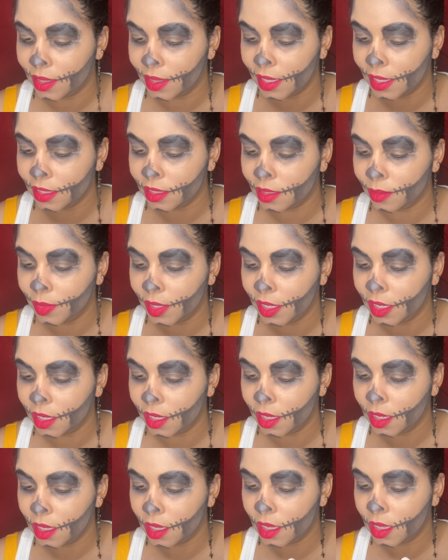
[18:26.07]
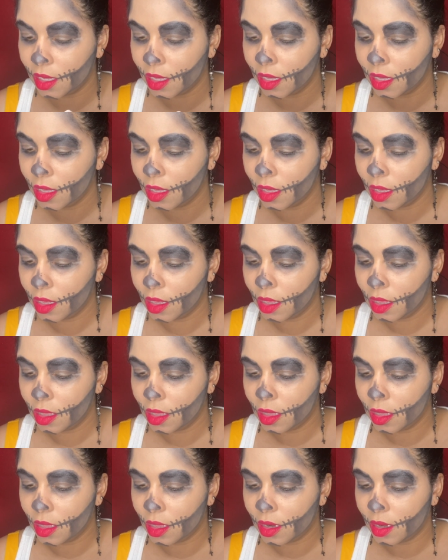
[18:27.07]
that to be
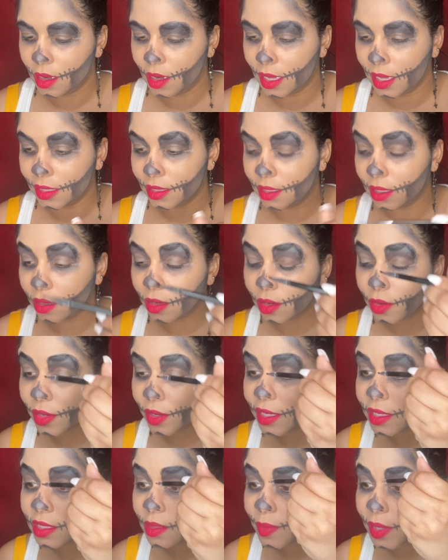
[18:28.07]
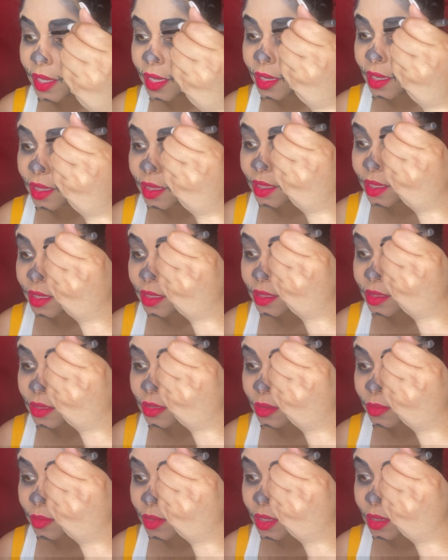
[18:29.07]
nice and crisp and clean.
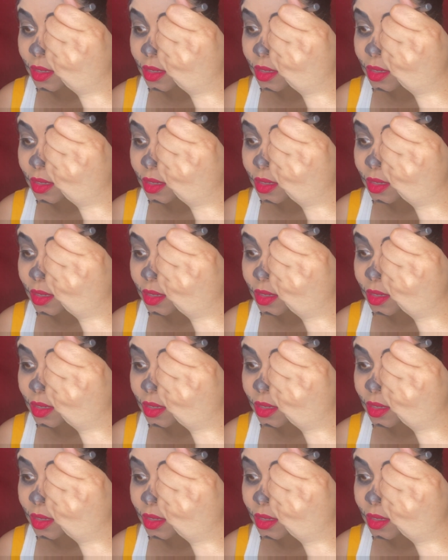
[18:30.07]
So I'm going to